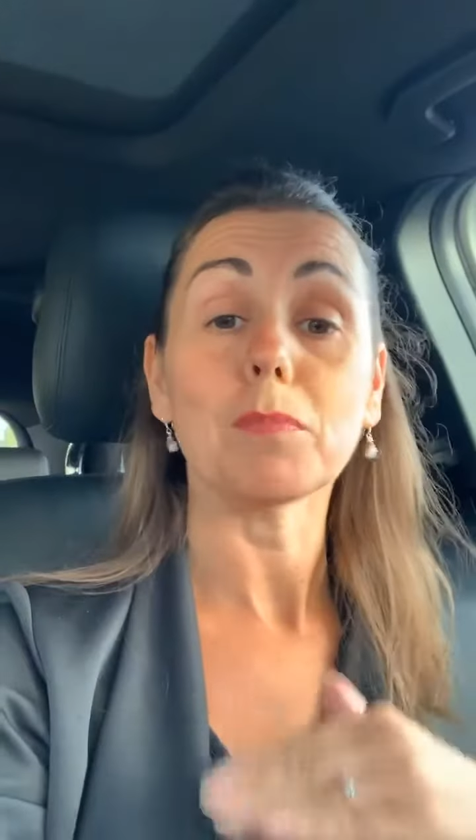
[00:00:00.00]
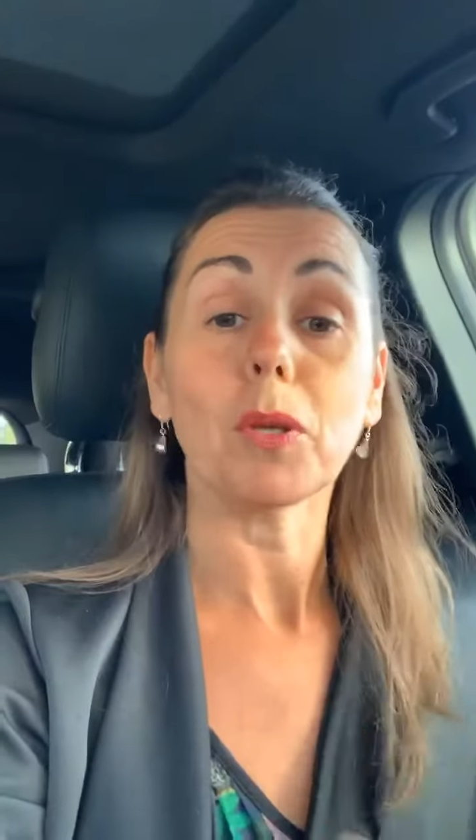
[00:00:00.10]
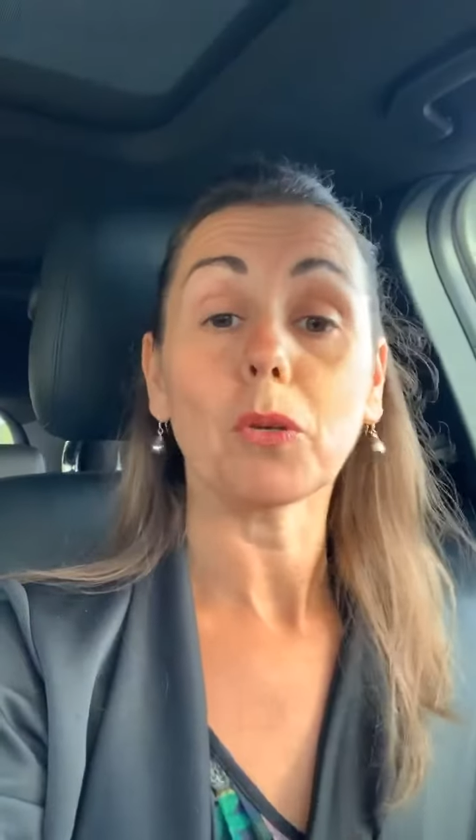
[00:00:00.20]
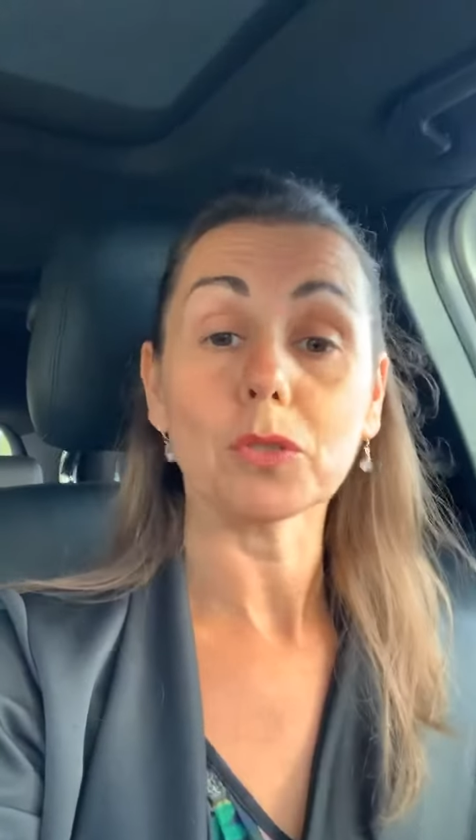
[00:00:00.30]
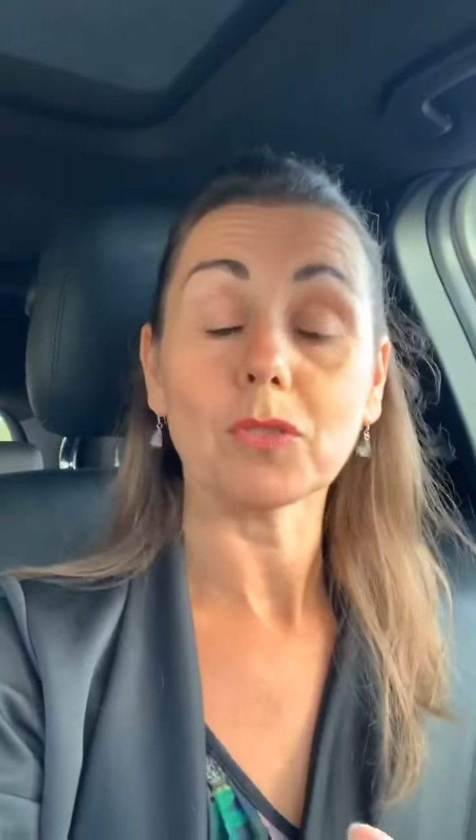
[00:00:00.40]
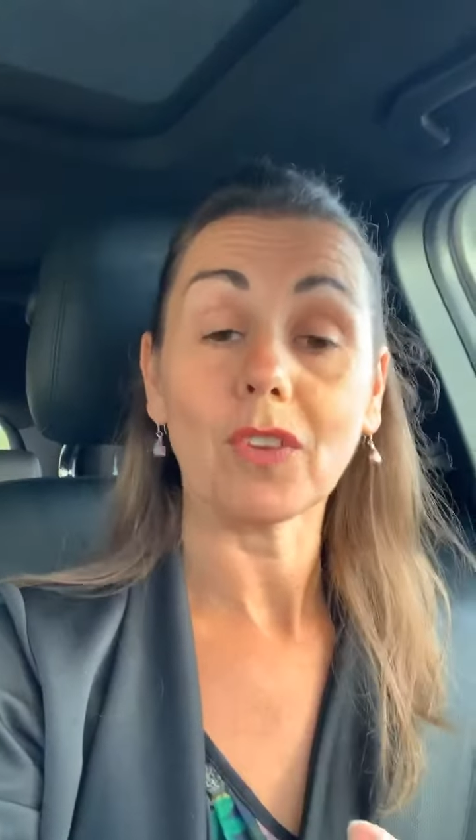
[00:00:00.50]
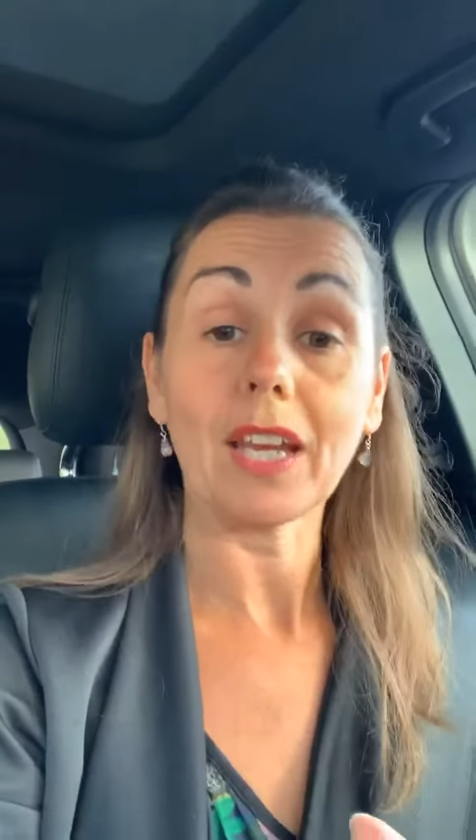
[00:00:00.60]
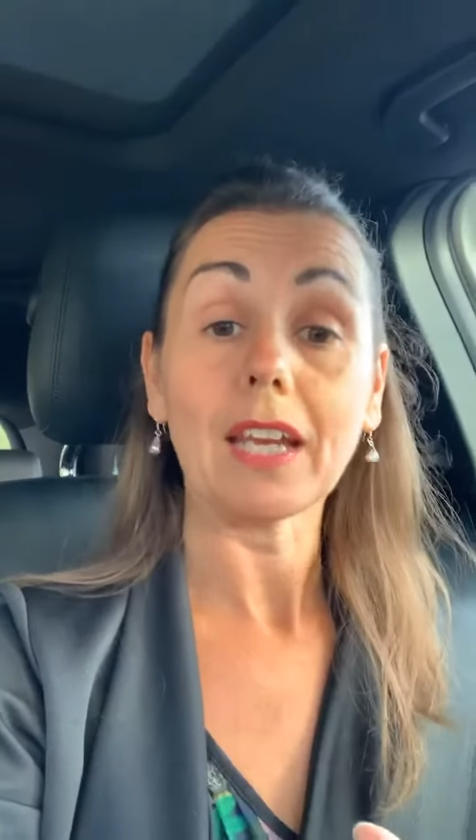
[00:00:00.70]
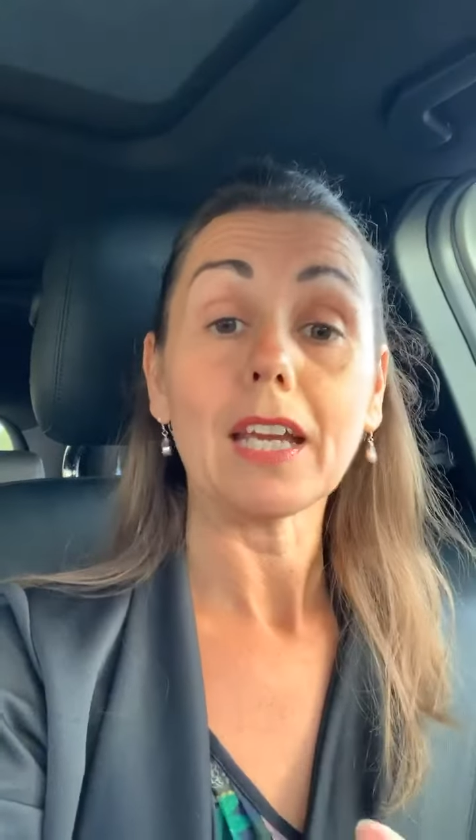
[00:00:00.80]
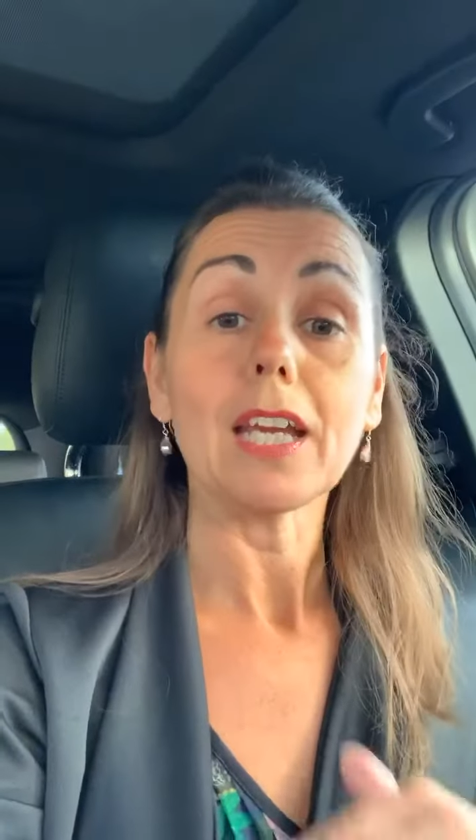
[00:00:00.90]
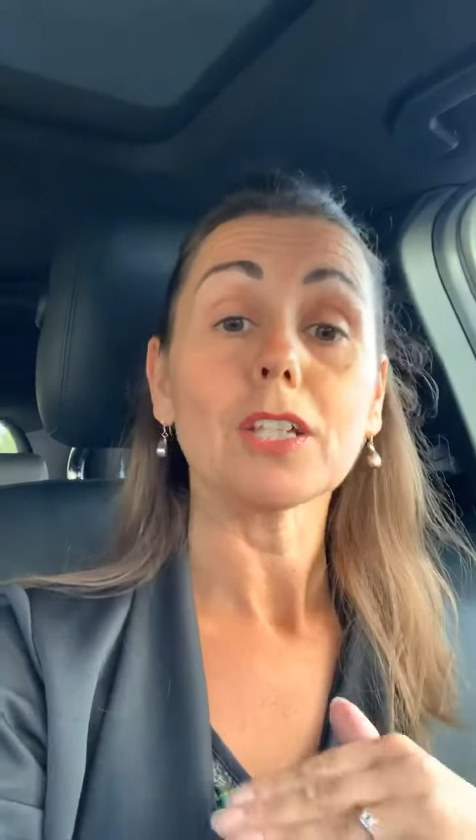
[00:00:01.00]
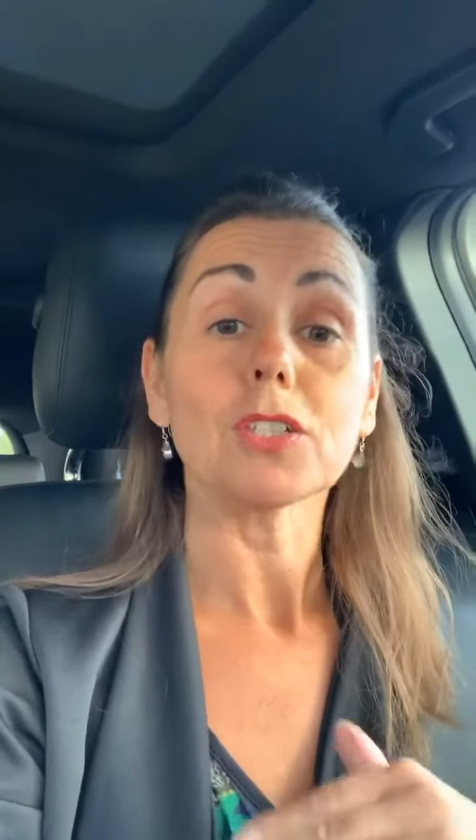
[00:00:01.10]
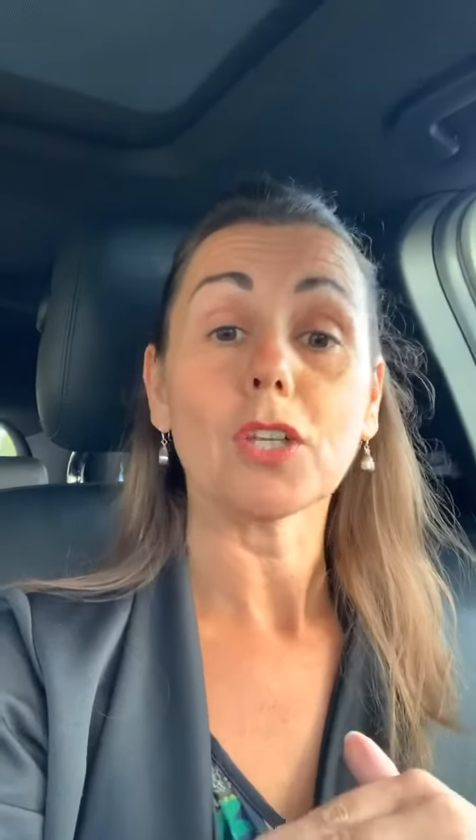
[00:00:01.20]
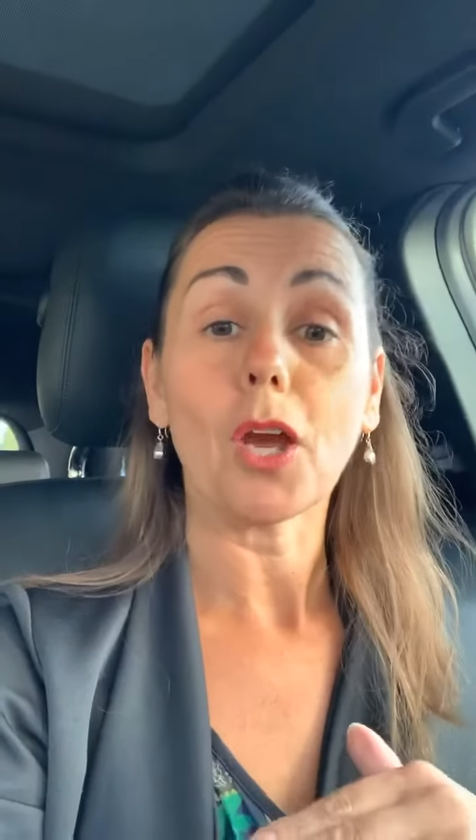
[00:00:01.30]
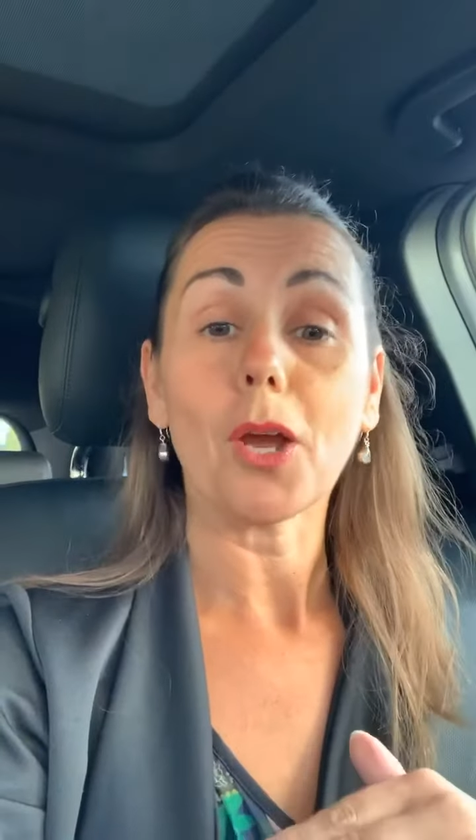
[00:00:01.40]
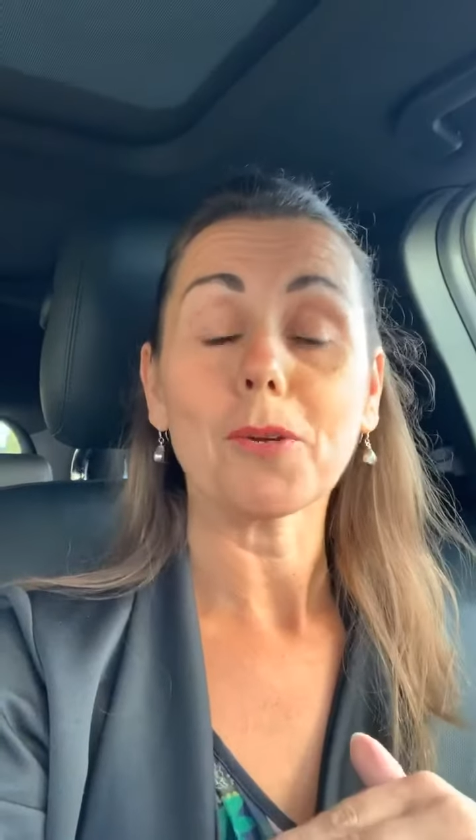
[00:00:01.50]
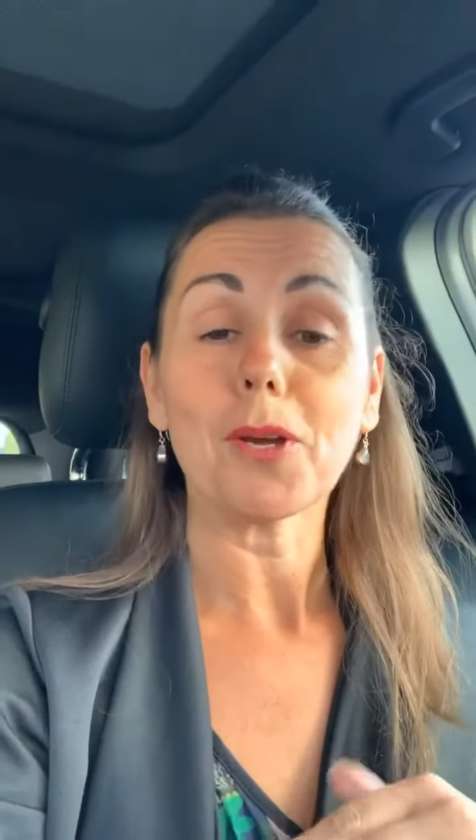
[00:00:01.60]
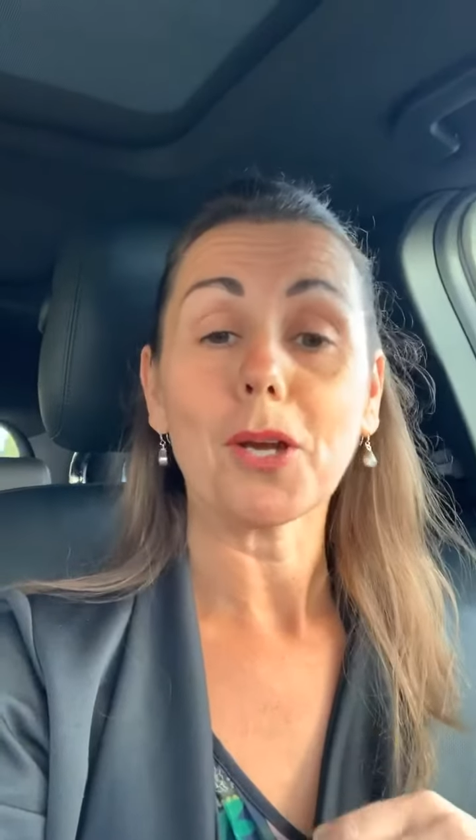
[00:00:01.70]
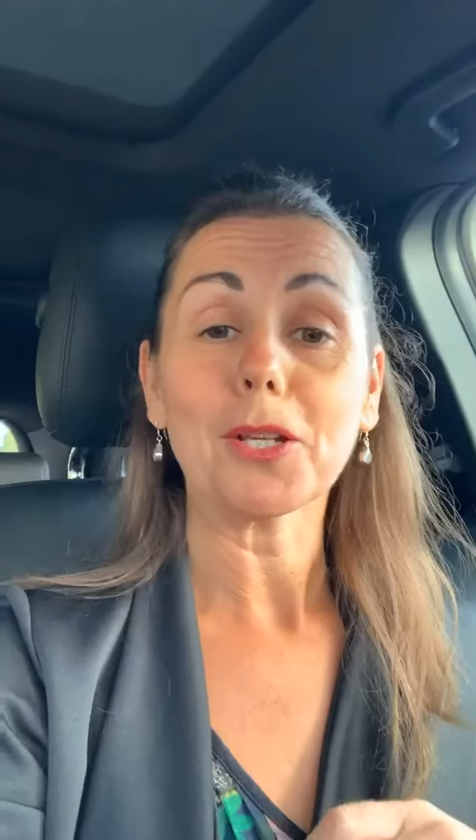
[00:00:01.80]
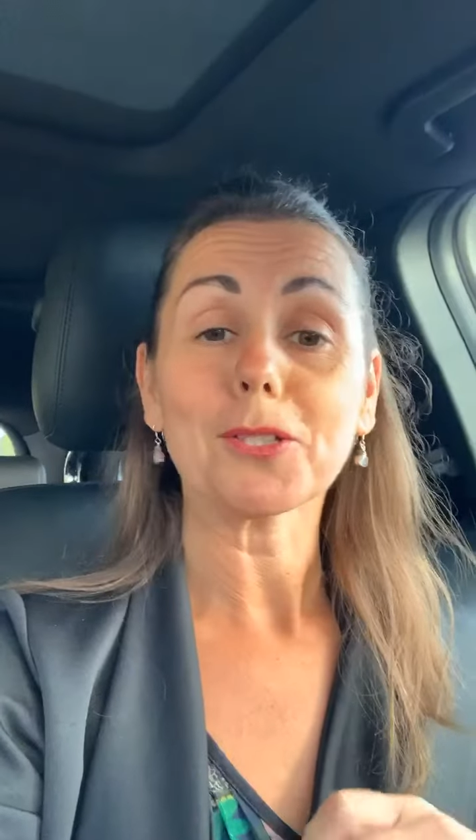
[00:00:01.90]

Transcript: because of it so uh,